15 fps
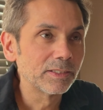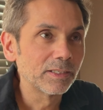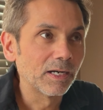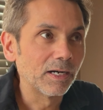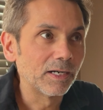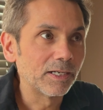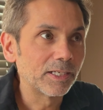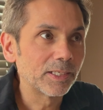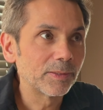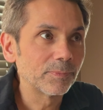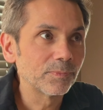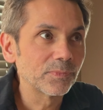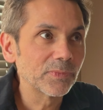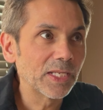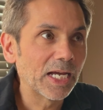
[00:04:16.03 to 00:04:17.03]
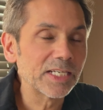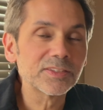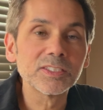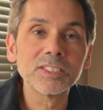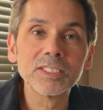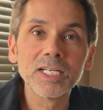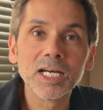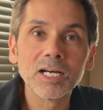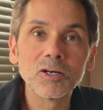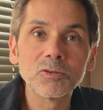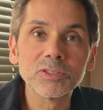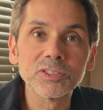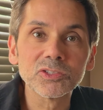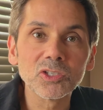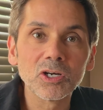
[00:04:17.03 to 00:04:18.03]
as a
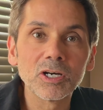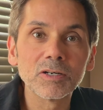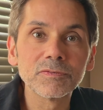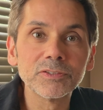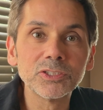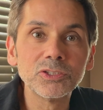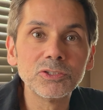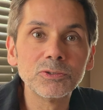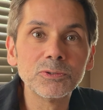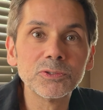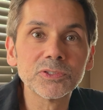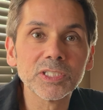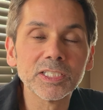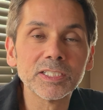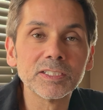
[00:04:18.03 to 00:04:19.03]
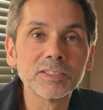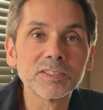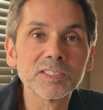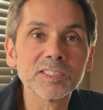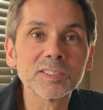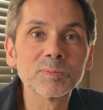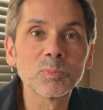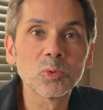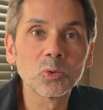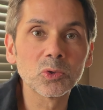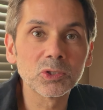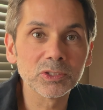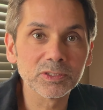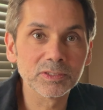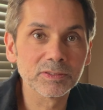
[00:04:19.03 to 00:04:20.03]
noun, it's often used in
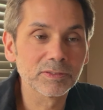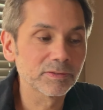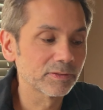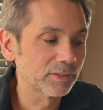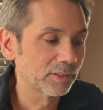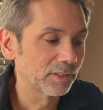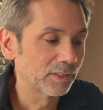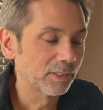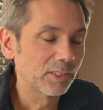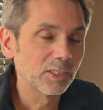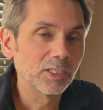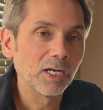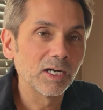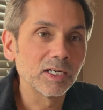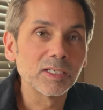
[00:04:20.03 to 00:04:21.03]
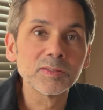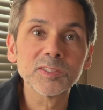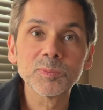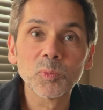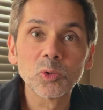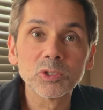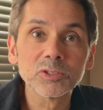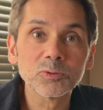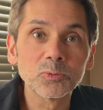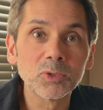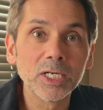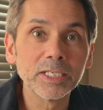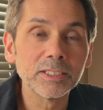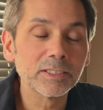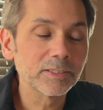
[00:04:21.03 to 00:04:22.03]
sports
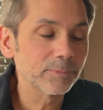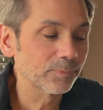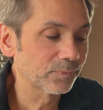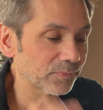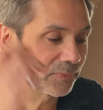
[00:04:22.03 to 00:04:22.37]
writing,